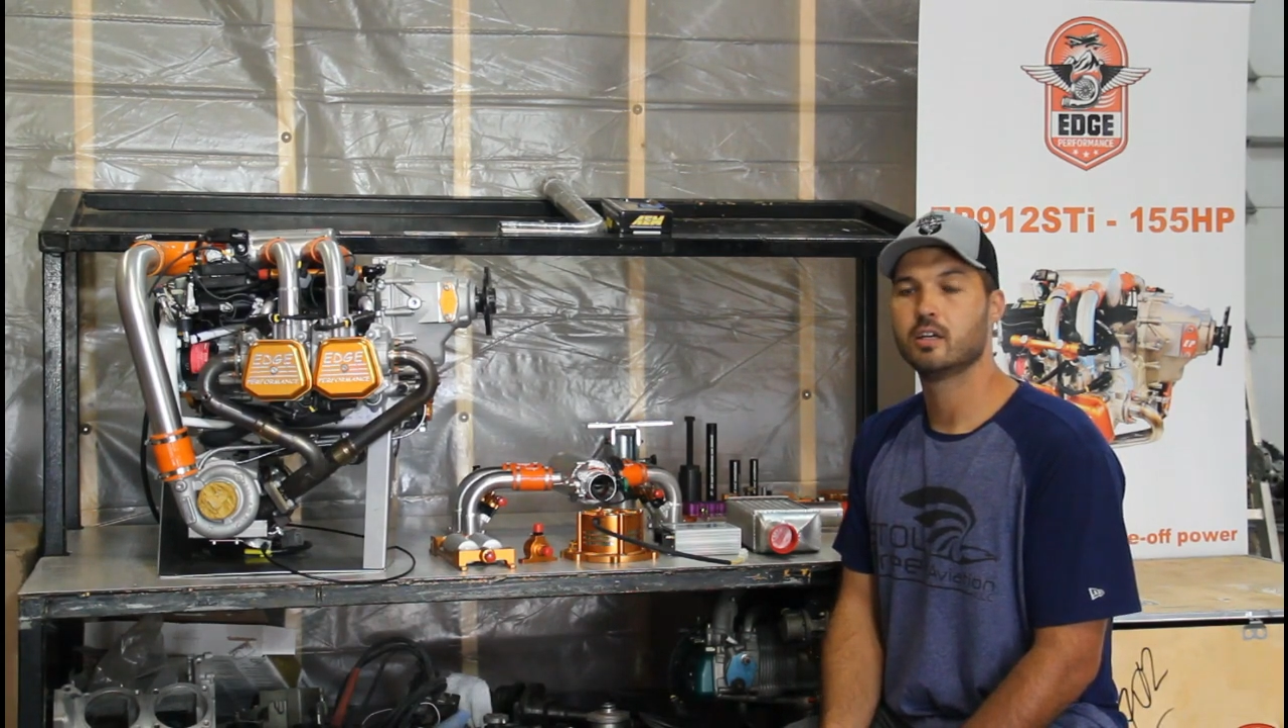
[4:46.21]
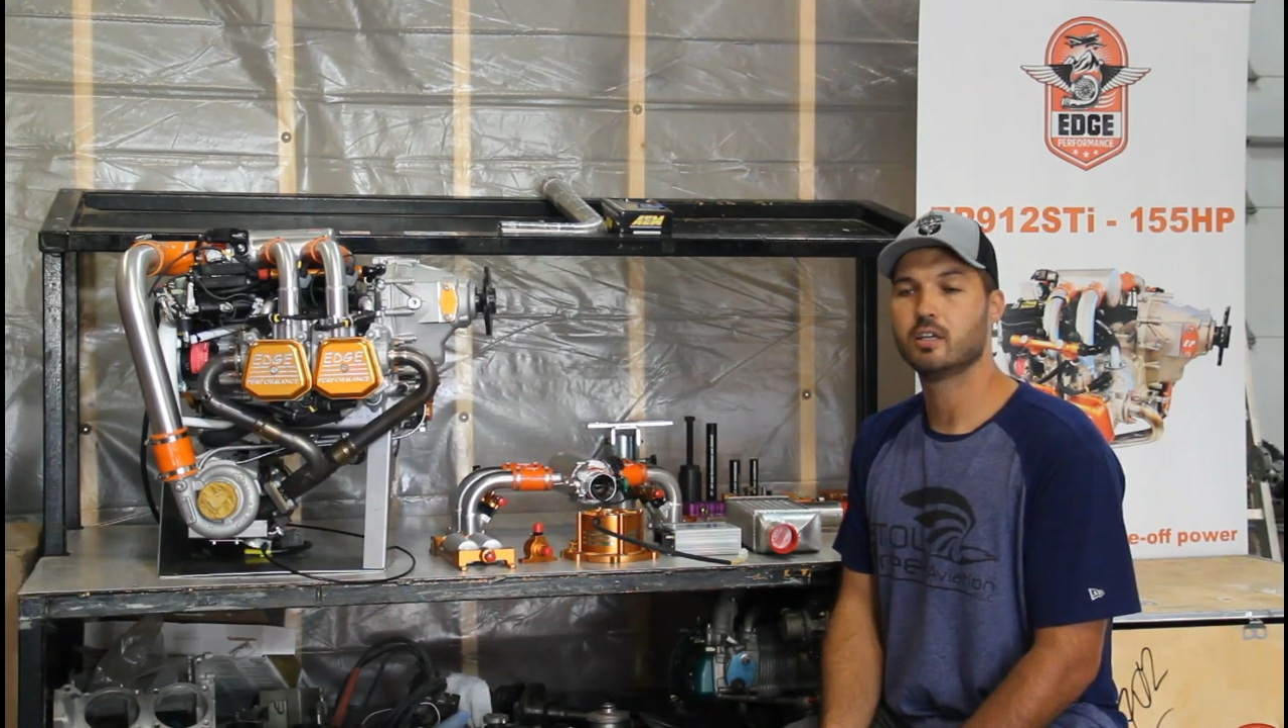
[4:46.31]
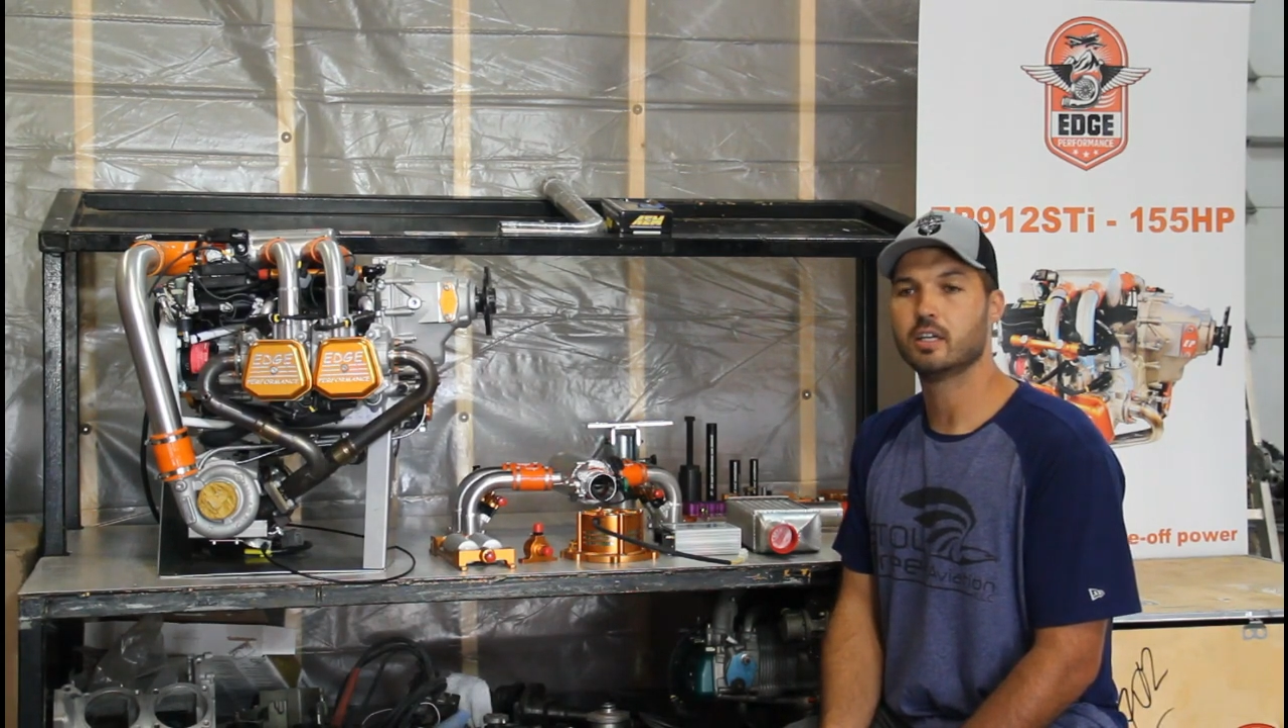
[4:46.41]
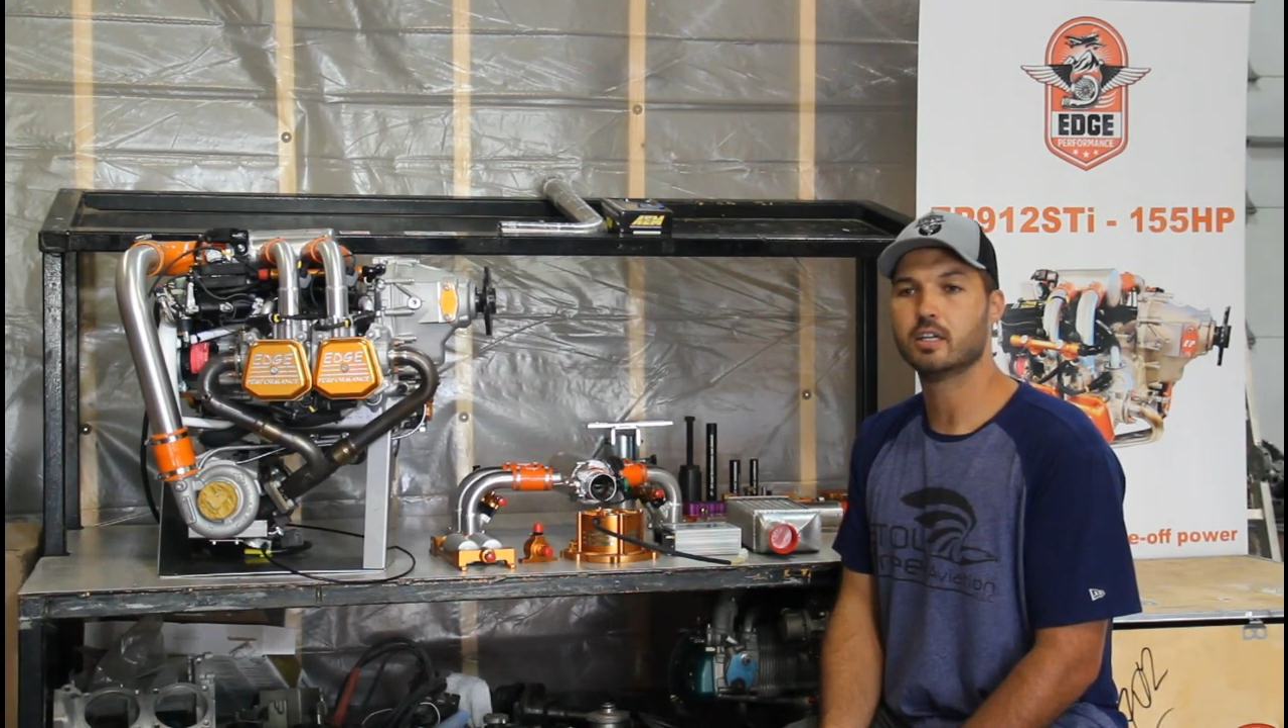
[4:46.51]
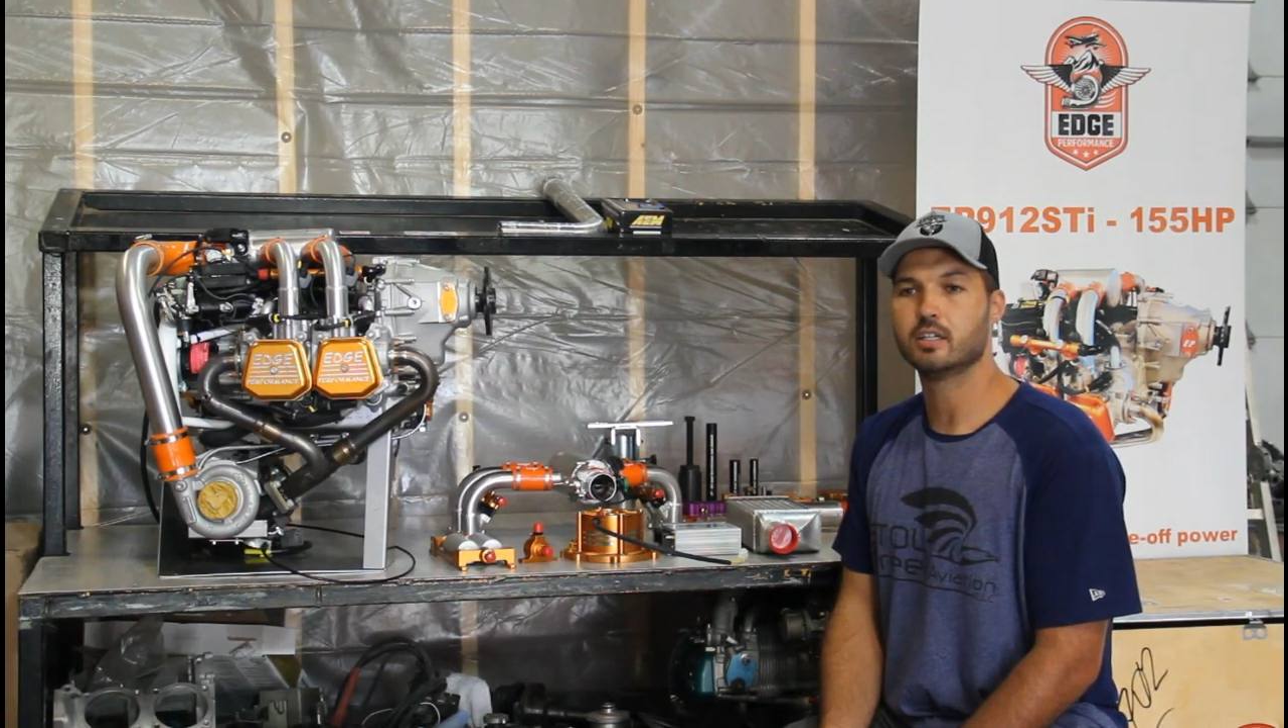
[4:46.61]

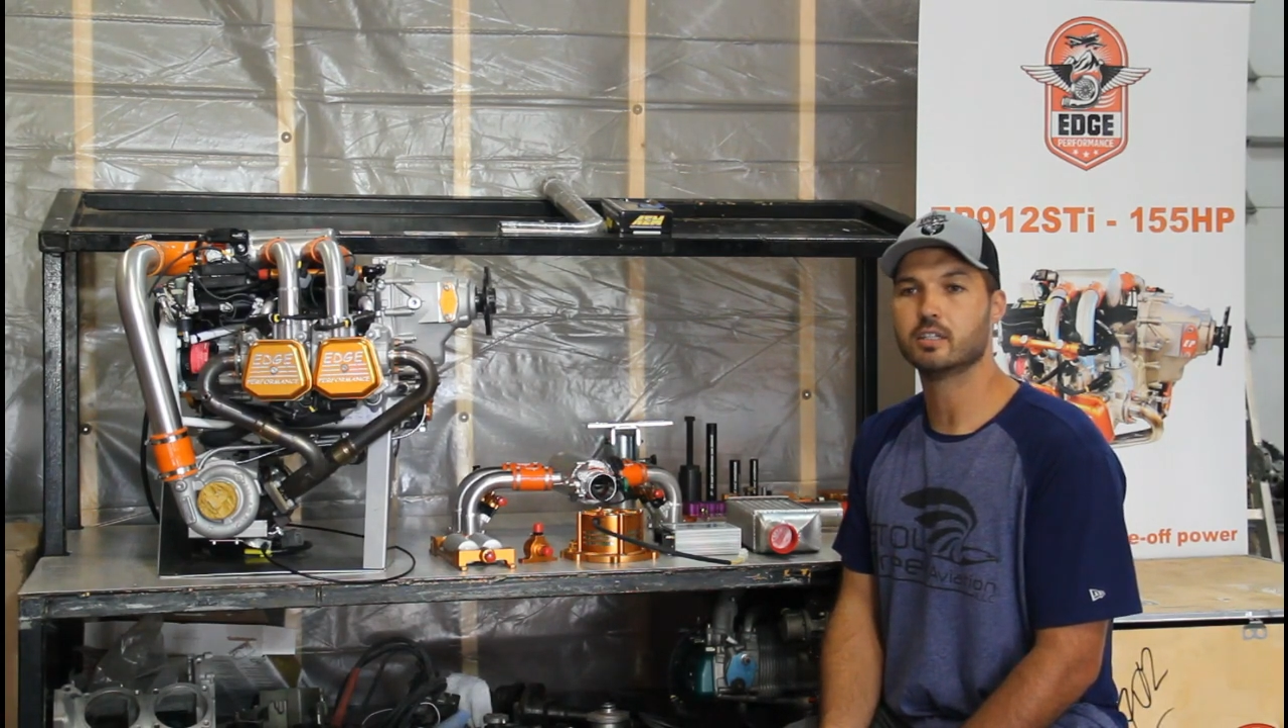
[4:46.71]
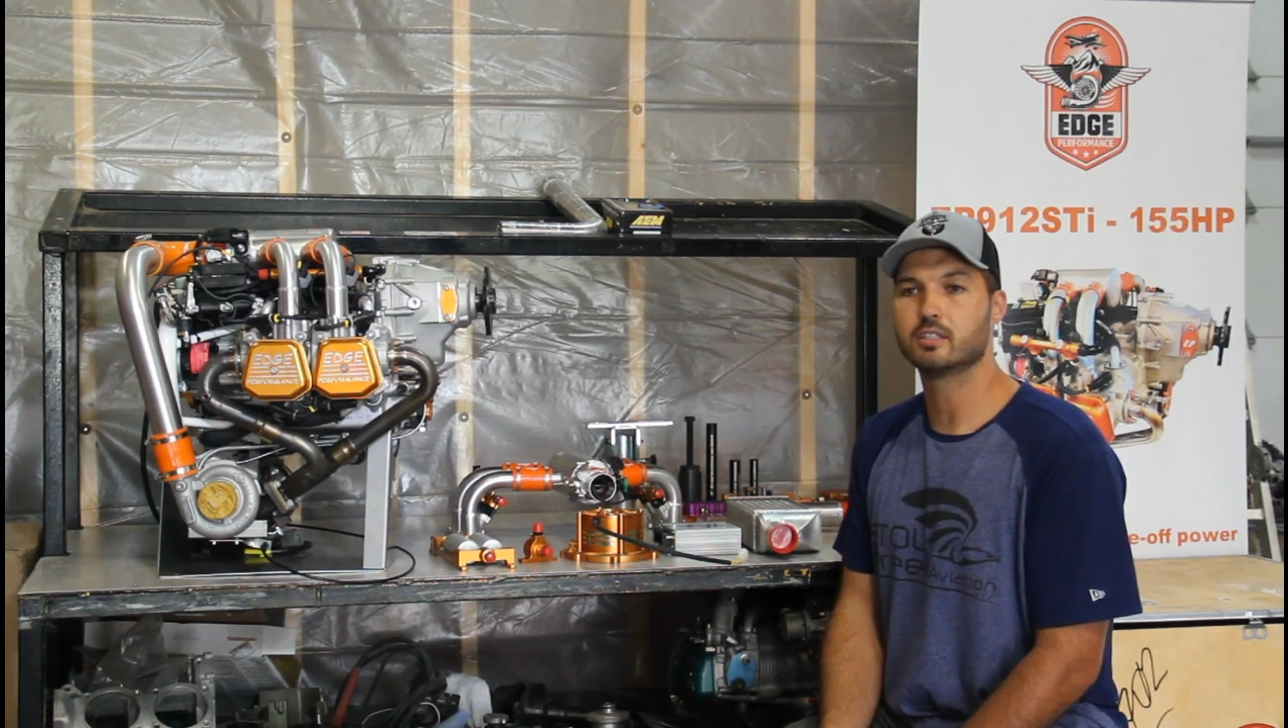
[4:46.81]
is